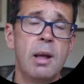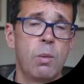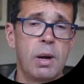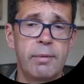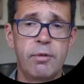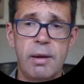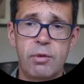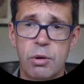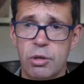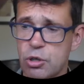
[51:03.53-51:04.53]
whenever I've
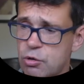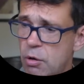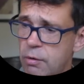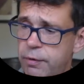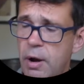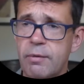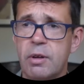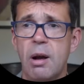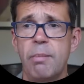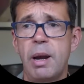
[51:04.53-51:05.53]
got a strong 5
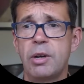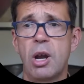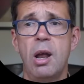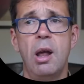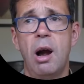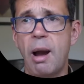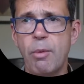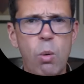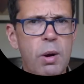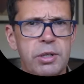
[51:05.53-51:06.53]
card major, I'm
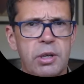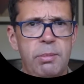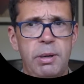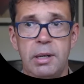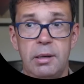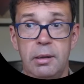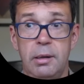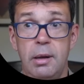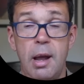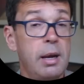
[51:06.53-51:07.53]
always going to bid it.
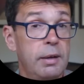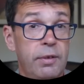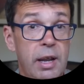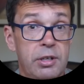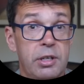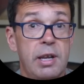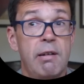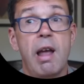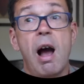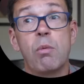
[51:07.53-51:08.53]
And if
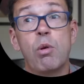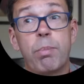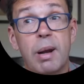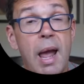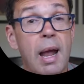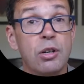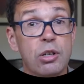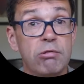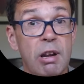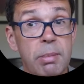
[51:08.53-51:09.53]
necessary, I will plan
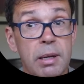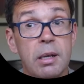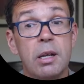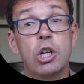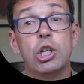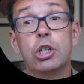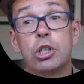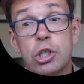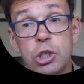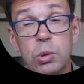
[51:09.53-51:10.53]
to rebid
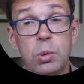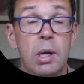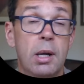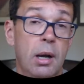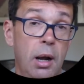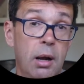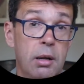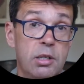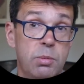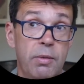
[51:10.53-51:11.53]
2
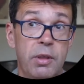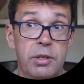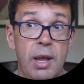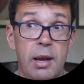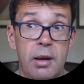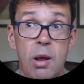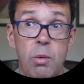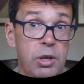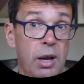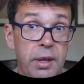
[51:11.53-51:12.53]
hearts with this hand,
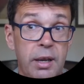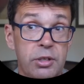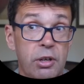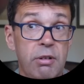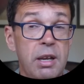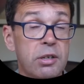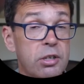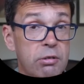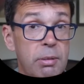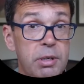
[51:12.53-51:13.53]
which I think is a great
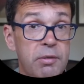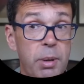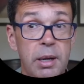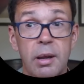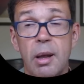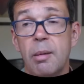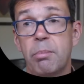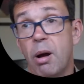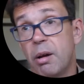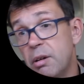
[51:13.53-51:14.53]
descriptive bid.
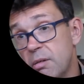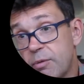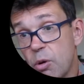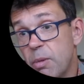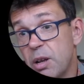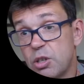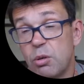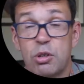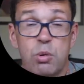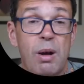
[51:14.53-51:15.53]
Partner, I've got my
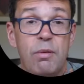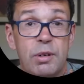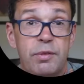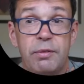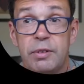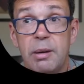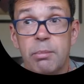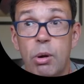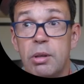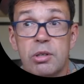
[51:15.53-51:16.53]
sort of 12 to 15
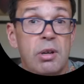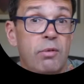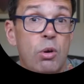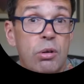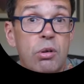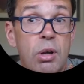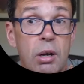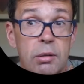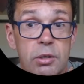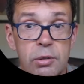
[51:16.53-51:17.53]
points and I've got a good
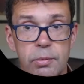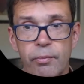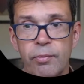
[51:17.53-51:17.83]
heart suit.